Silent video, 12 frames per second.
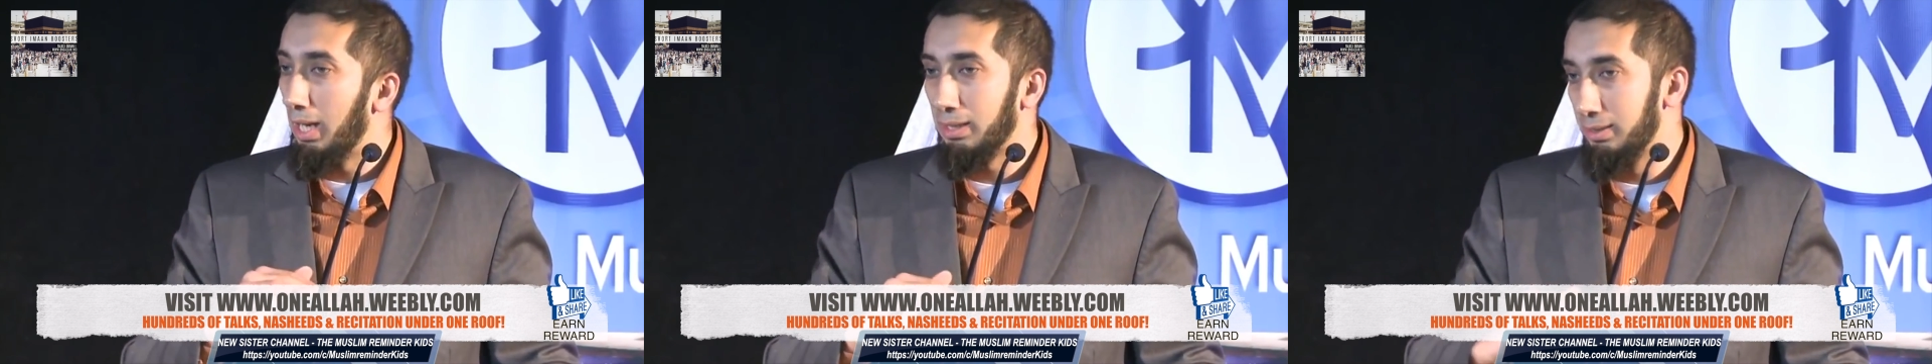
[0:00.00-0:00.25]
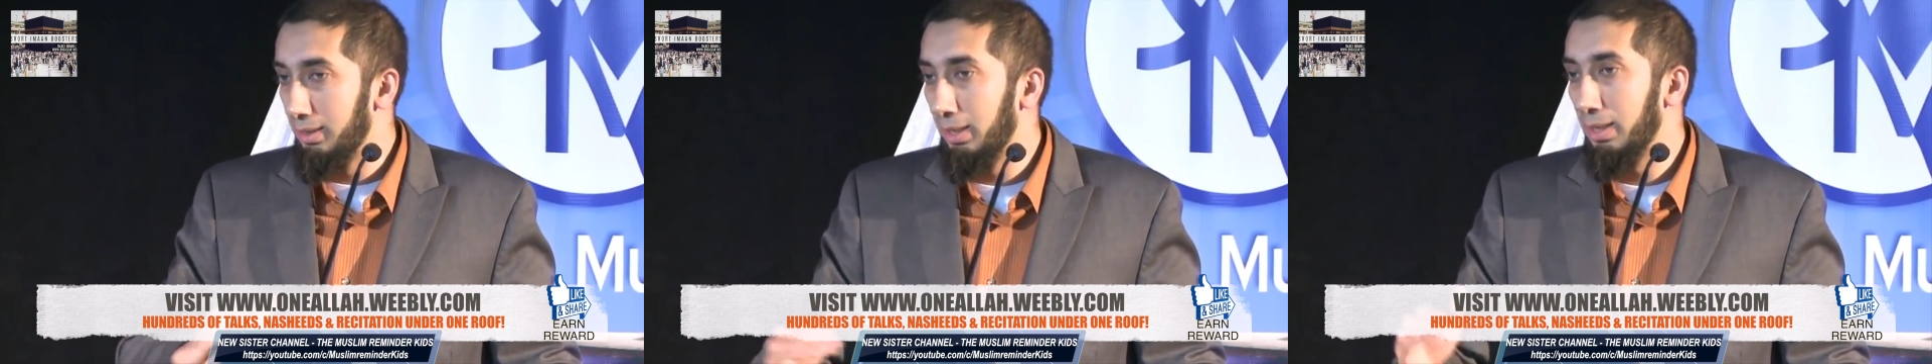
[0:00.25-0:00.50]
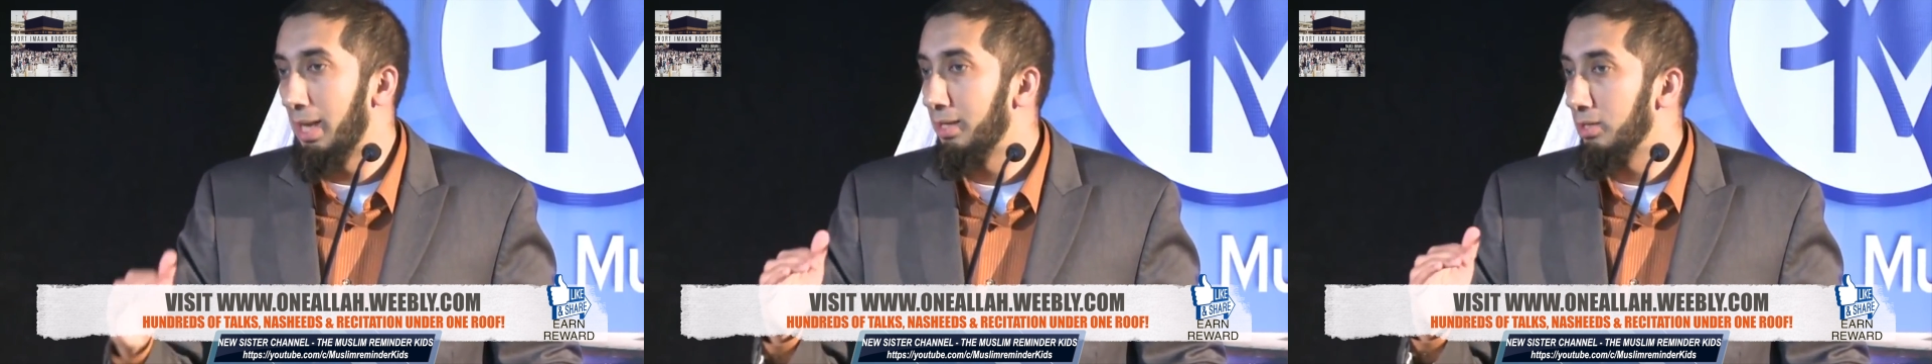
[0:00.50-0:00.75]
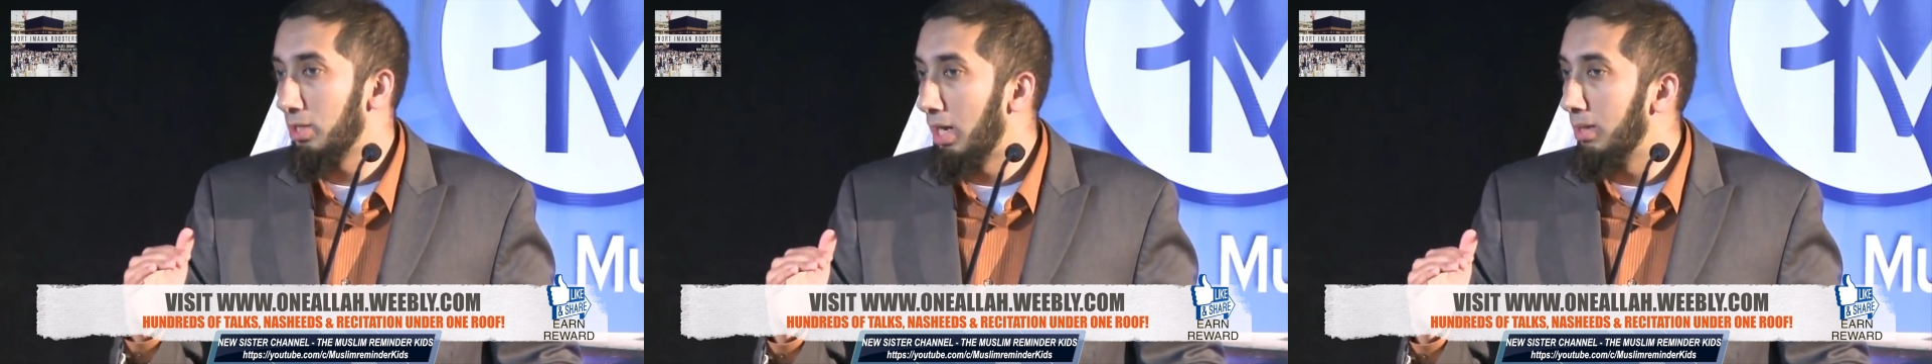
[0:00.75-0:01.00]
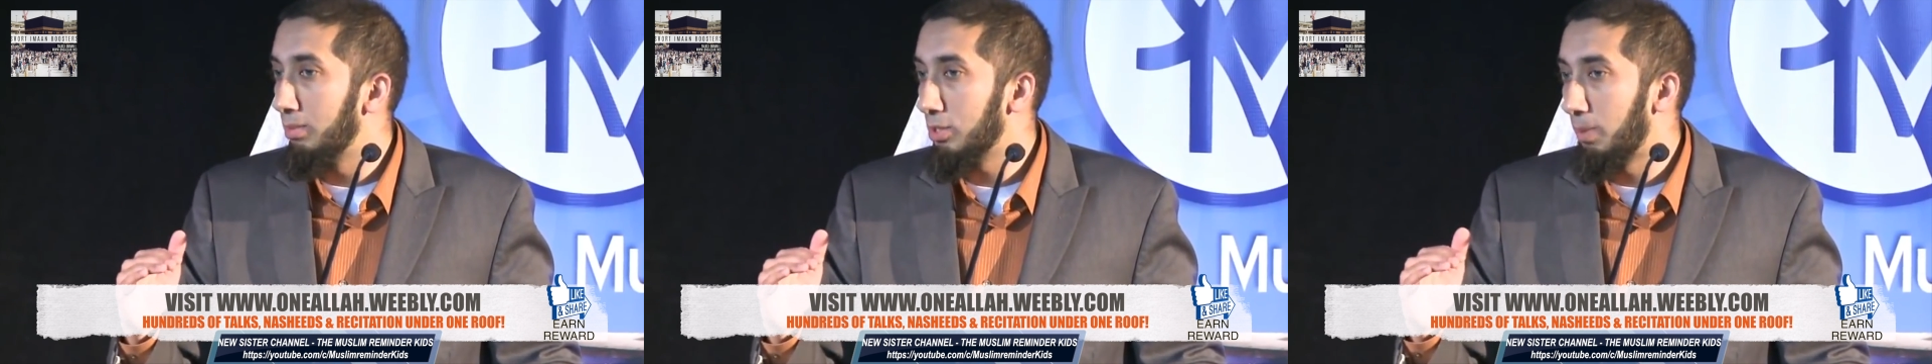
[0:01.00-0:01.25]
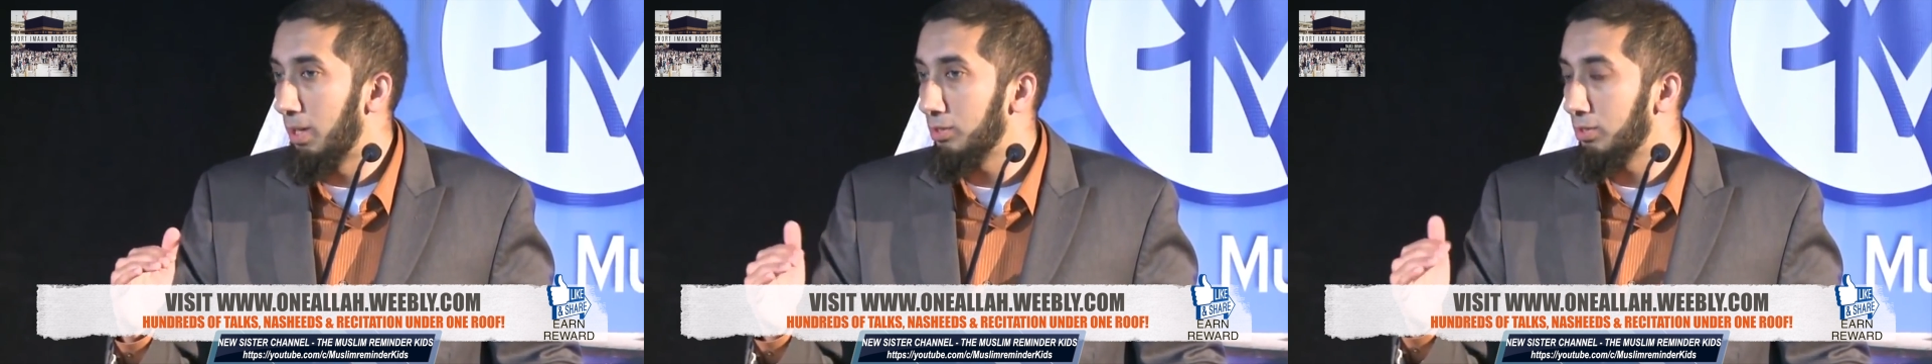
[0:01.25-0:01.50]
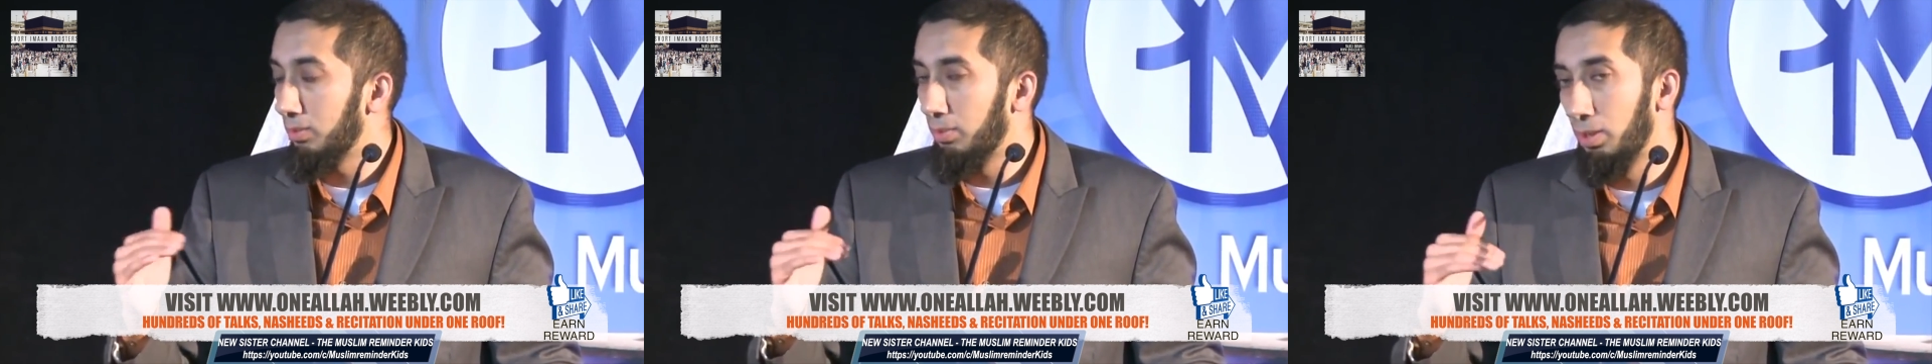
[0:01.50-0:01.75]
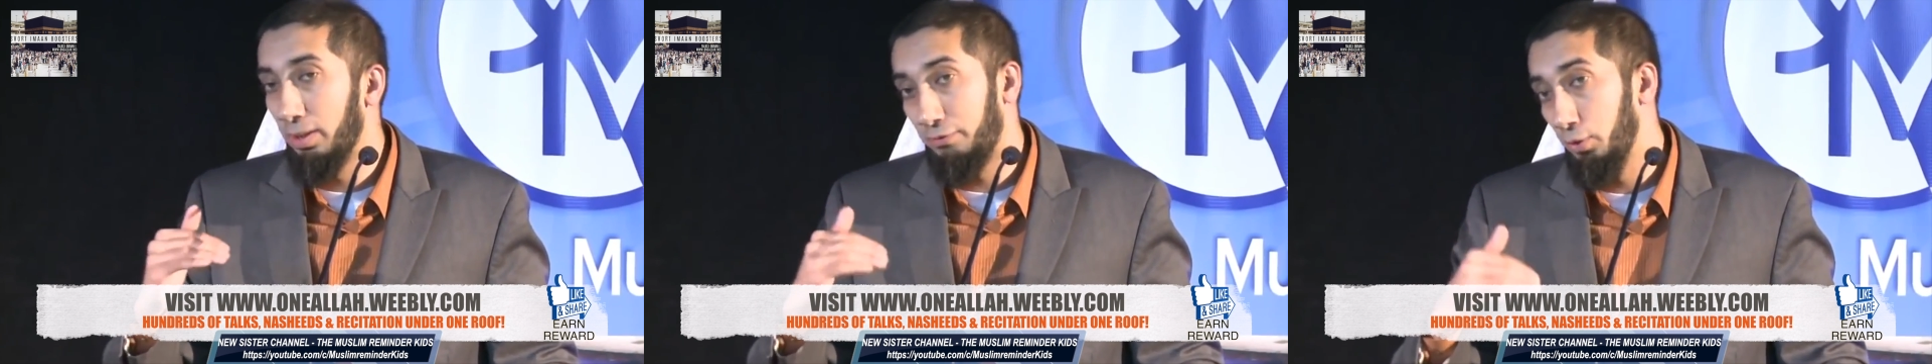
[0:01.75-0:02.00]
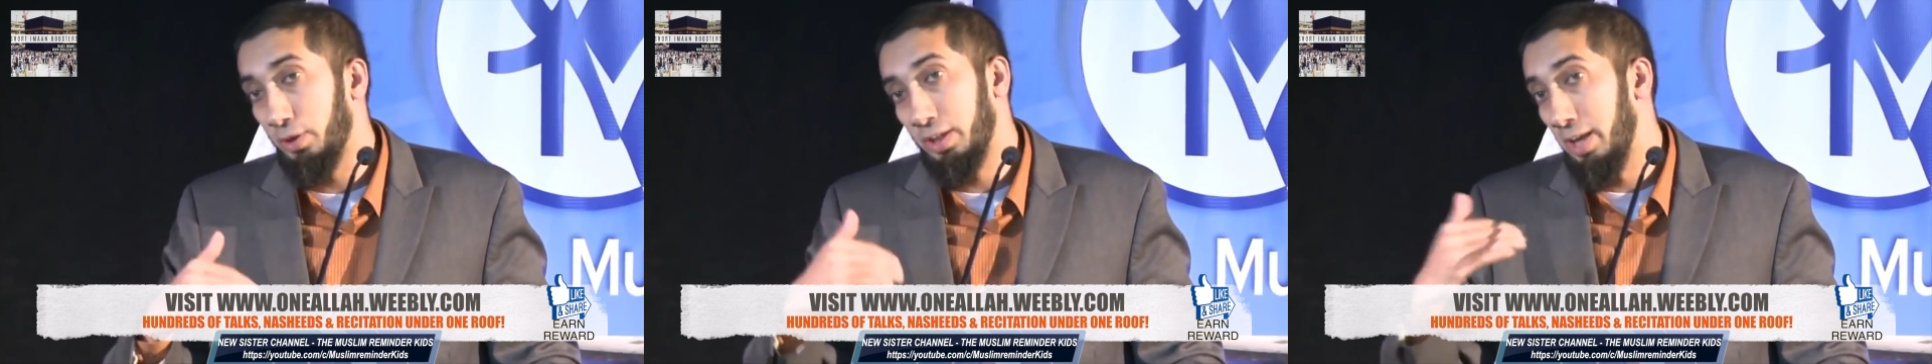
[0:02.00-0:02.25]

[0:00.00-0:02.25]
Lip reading: As little at a time as possible.